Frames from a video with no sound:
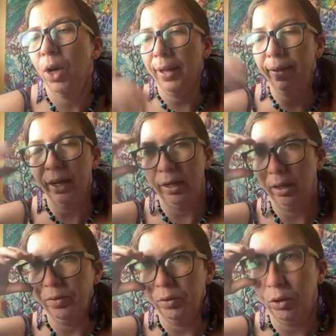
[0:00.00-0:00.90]
And then,
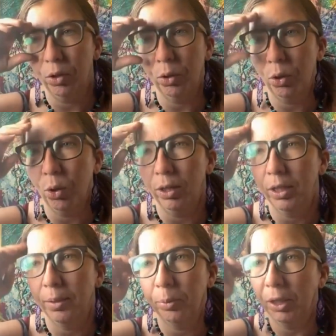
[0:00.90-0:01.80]
of
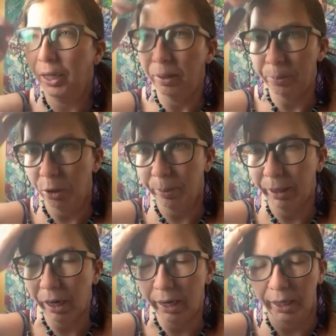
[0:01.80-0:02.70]
course, pre and
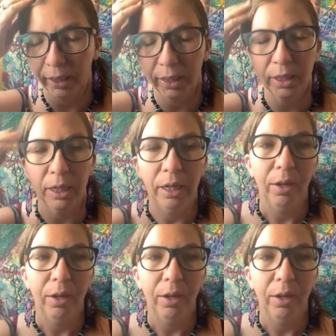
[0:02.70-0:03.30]
probiotics.